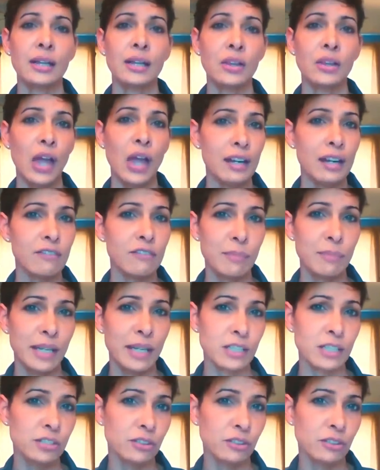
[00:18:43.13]
a lot of
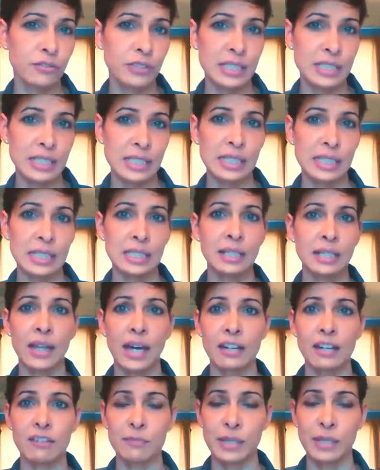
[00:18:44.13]
mental fatigue, a
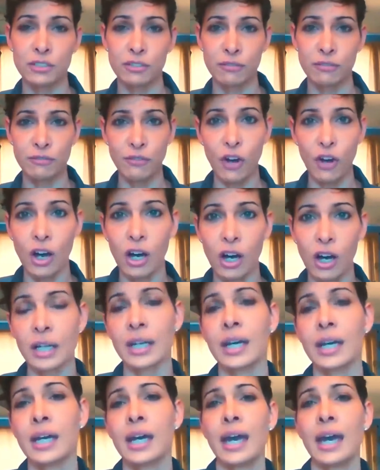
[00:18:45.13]
lot of mental
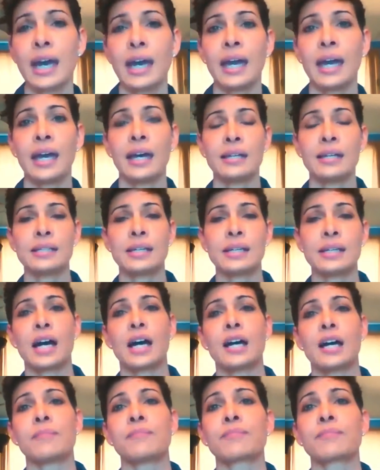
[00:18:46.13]
fog, and